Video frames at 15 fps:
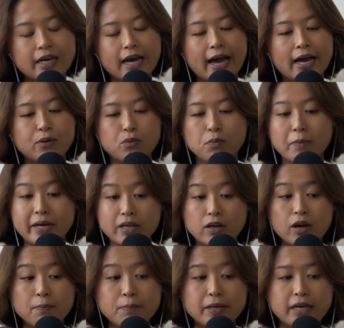and we might
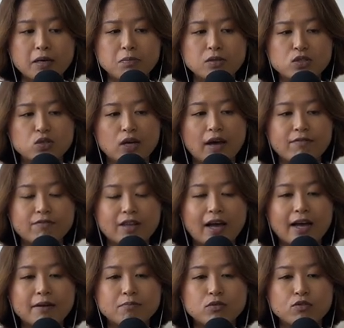not be able to have
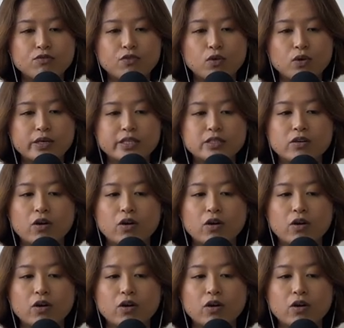time to focus